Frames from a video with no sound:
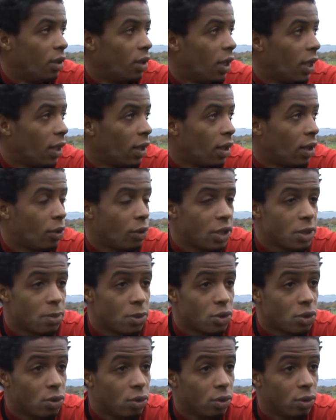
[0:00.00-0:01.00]
like a
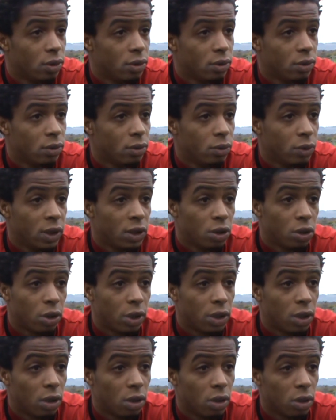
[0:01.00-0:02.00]
Christmas do. We
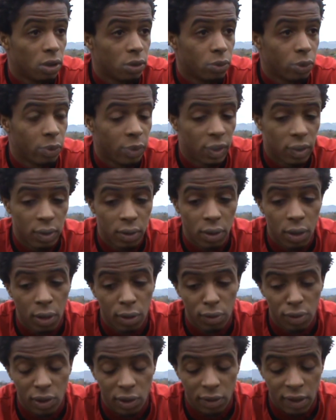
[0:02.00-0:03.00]
enjoyed a lot. We went
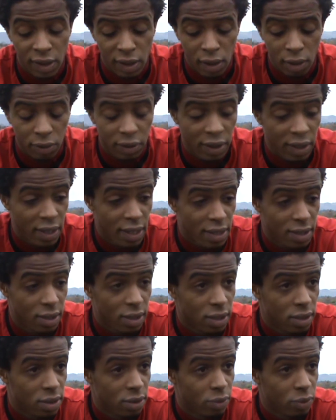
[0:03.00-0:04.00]
out out in Essex.